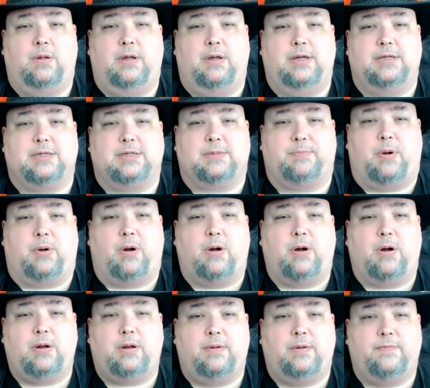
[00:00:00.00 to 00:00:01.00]
He's like,
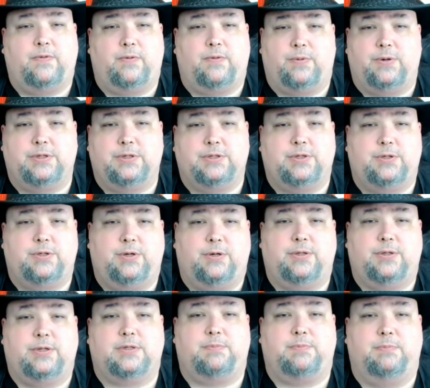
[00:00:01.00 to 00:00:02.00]
part of the reason you're
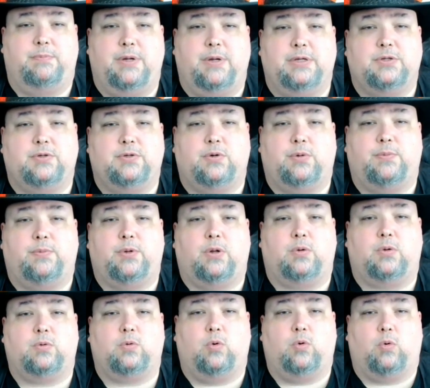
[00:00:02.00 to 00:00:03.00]
this miserable
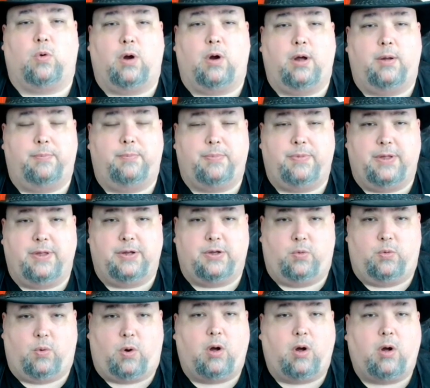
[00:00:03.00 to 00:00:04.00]
old grump that
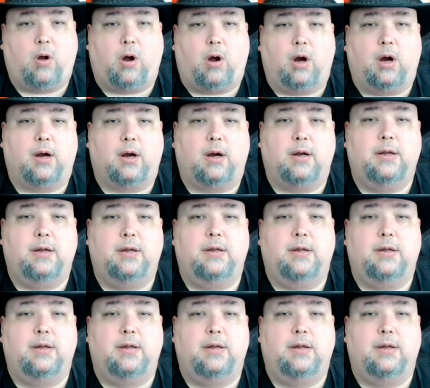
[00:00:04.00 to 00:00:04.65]
you are